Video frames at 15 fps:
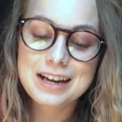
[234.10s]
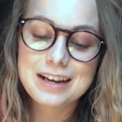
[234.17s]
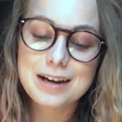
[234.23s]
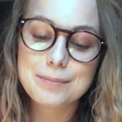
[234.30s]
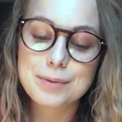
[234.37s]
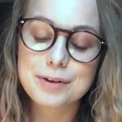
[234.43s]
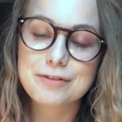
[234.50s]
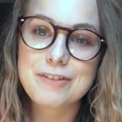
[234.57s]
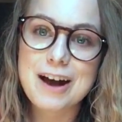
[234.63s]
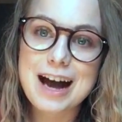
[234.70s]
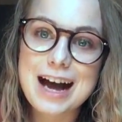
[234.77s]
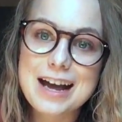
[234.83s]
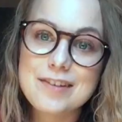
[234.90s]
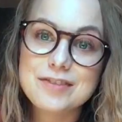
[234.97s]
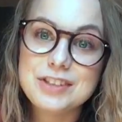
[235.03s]
Number
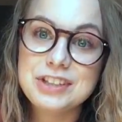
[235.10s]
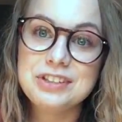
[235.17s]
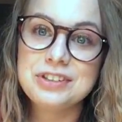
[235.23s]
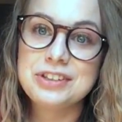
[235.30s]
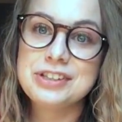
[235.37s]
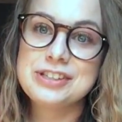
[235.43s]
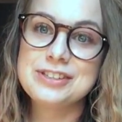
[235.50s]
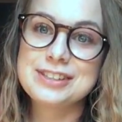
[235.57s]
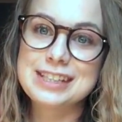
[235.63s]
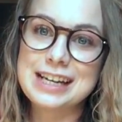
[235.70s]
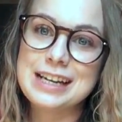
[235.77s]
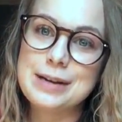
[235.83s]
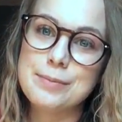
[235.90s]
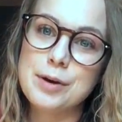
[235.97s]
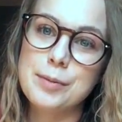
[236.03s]
5, do you use
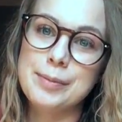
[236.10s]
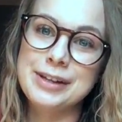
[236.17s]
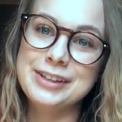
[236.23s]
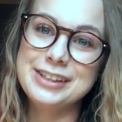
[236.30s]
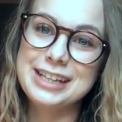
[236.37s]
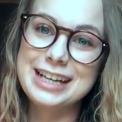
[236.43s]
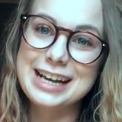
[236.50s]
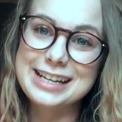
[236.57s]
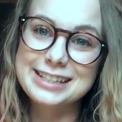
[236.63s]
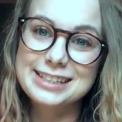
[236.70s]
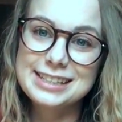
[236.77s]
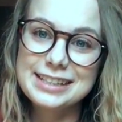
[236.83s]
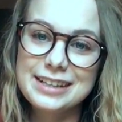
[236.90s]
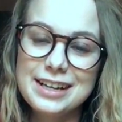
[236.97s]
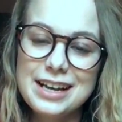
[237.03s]
any mobility
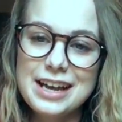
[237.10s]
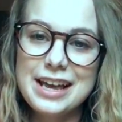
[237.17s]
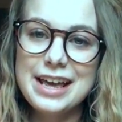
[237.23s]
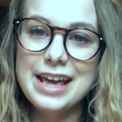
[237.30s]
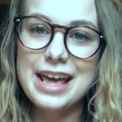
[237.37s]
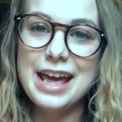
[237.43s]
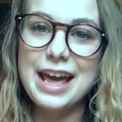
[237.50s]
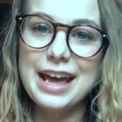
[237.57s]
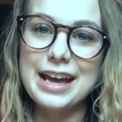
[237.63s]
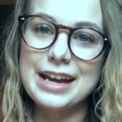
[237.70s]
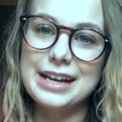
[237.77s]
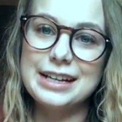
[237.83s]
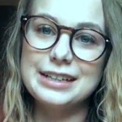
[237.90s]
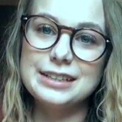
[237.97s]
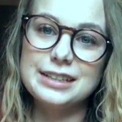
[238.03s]
aids?
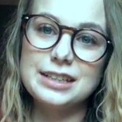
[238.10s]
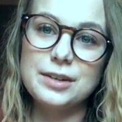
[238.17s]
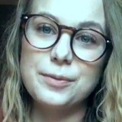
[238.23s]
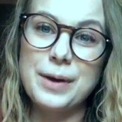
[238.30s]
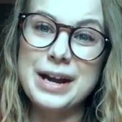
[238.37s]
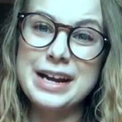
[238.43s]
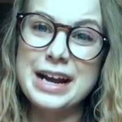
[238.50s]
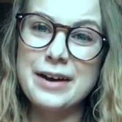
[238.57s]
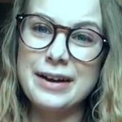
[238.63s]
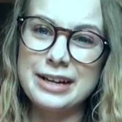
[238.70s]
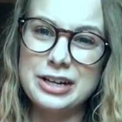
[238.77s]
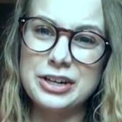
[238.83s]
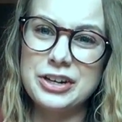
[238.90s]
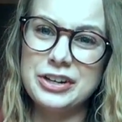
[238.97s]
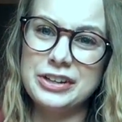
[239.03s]
And right now I
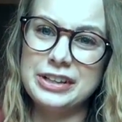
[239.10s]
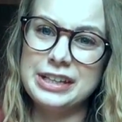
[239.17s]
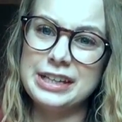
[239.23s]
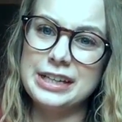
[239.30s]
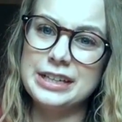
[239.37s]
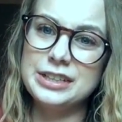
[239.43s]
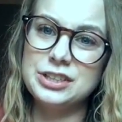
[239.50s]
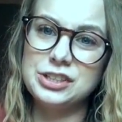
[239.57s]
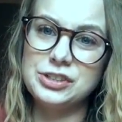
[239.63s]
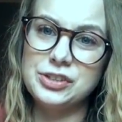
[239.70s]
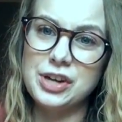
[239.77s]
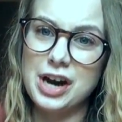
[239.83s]
currently do